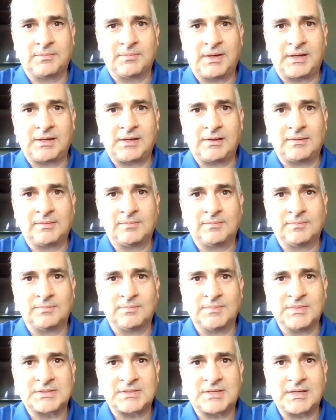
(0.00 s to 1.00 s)
making
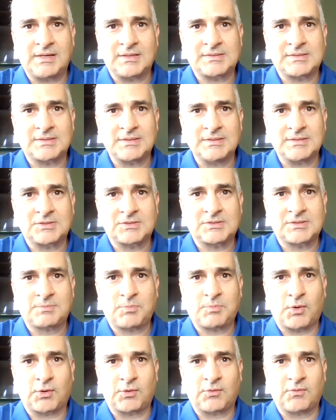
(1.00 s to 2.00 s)
mistakes is
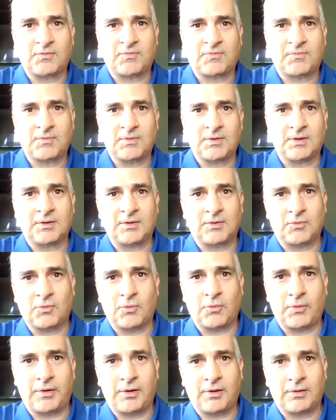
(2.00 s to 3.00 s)
part of
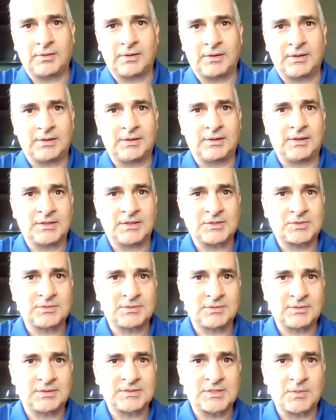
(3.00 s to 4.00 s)
growing up
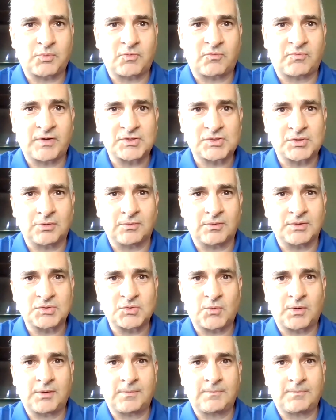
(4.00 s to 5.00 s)
as a professional
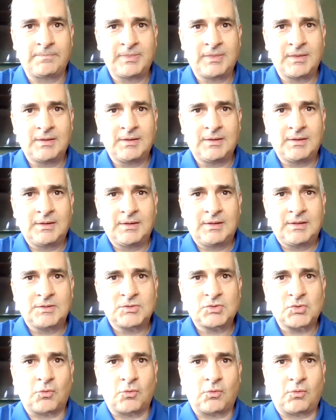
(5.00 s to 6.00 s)
as well.
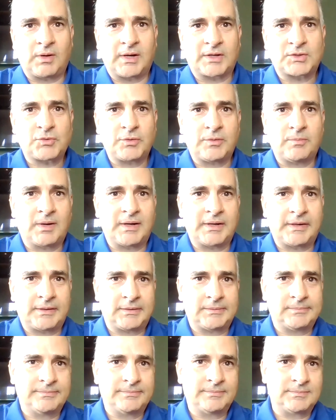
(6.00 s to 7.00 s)
So actually,
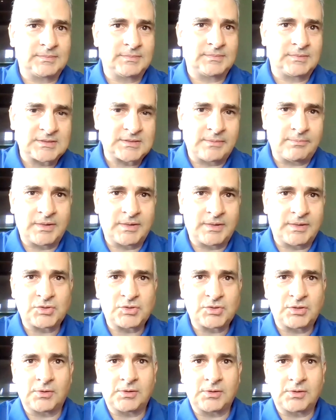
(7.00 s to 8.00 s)
as I
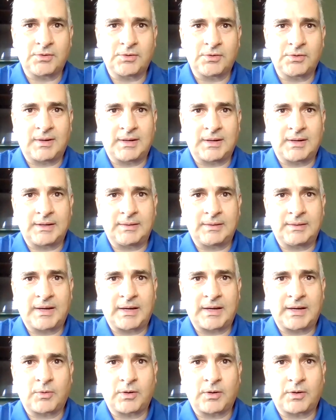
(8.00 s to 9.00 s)
mentioned earlier, my
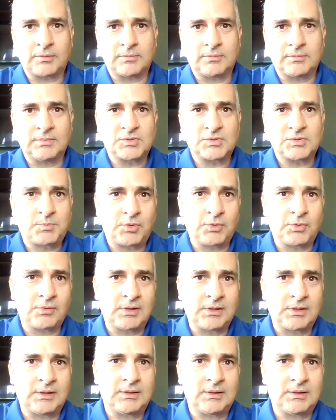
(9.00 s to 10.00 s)
background is
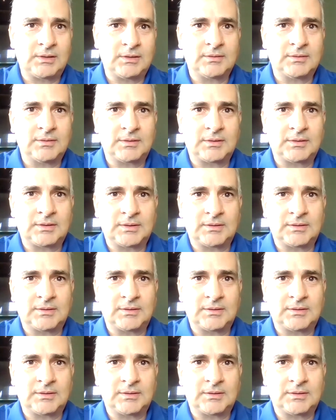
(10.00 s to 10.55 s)
purely in